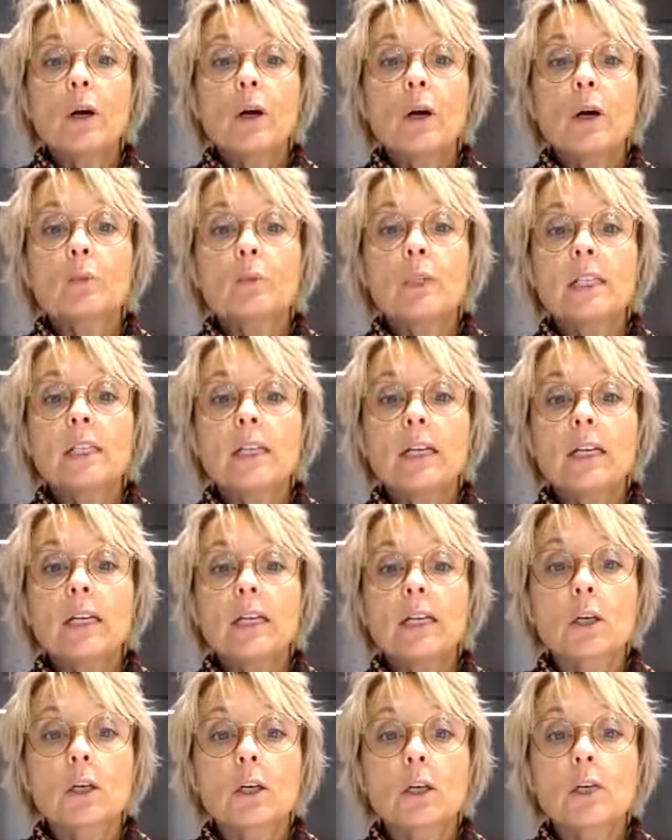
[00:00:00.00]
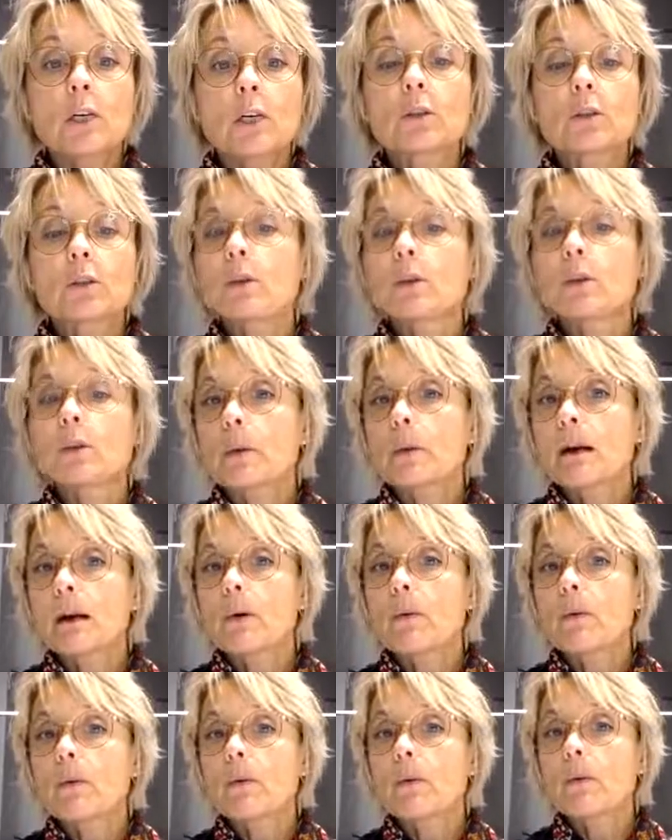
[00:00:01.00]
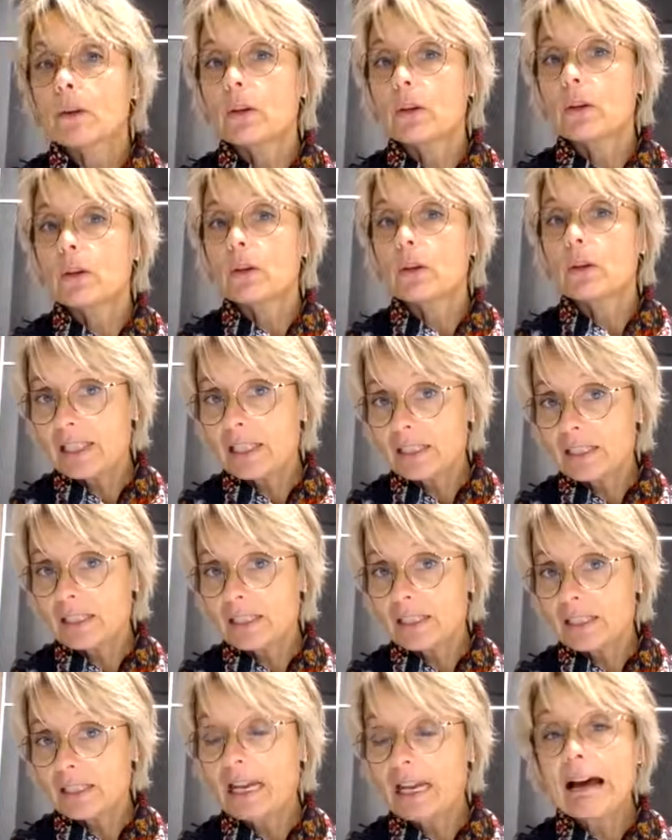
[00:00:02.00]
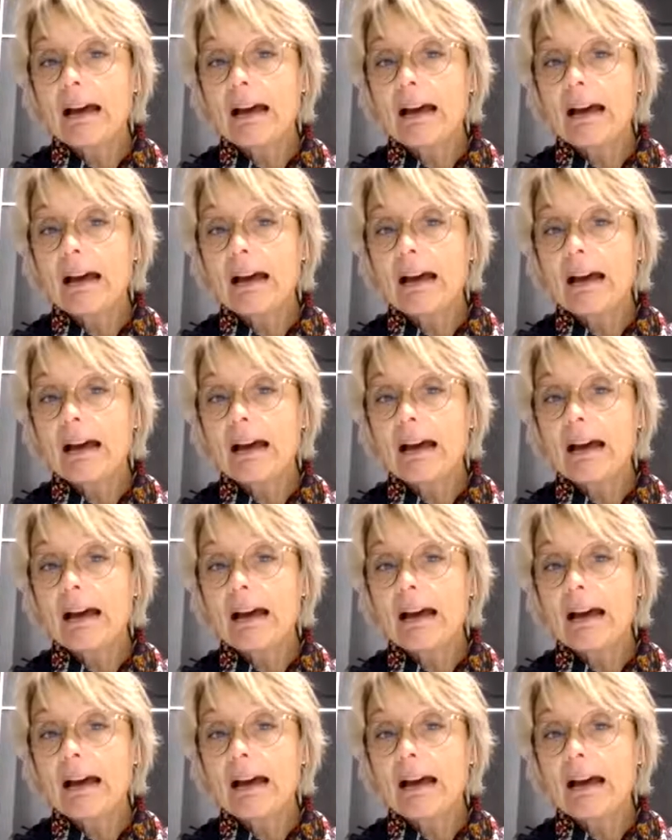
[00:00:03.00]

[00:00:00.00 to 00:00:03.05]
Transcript: we are going to talk about the kitchen